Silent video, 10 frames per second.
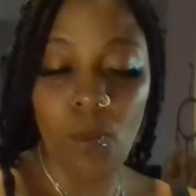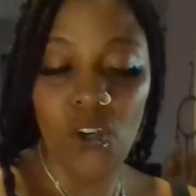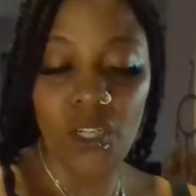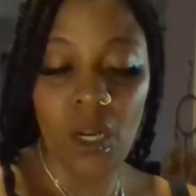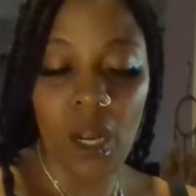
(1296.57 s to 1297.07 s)

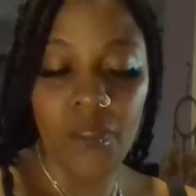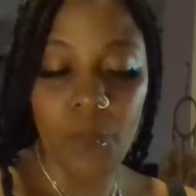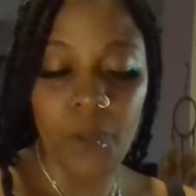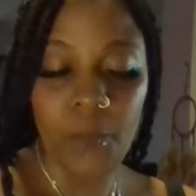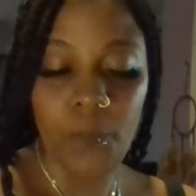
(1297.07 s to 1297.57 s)
morning are the
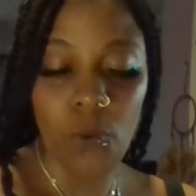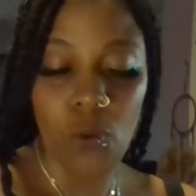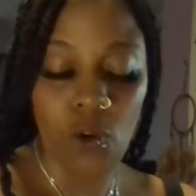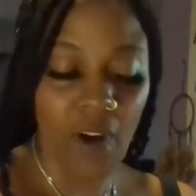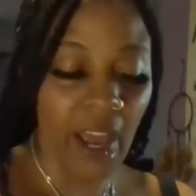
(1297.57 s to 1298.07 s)
people
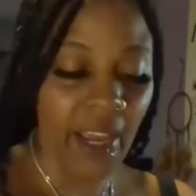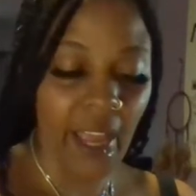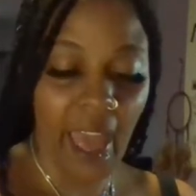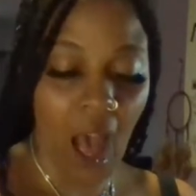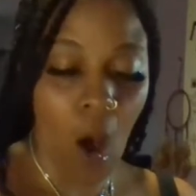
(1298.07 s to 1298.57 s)
who
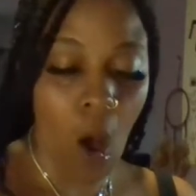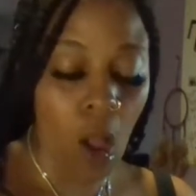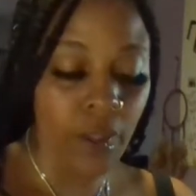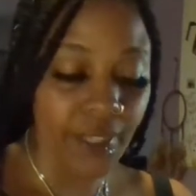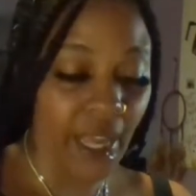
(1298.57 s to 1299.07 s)
cry
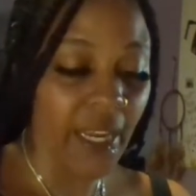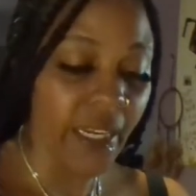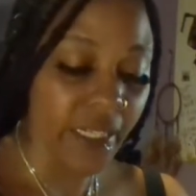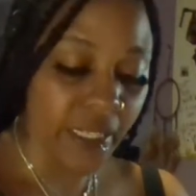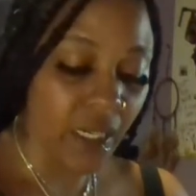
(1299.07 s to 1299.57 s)
all
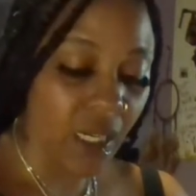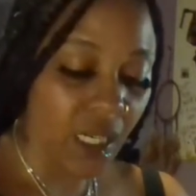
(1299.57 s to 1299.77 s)
night.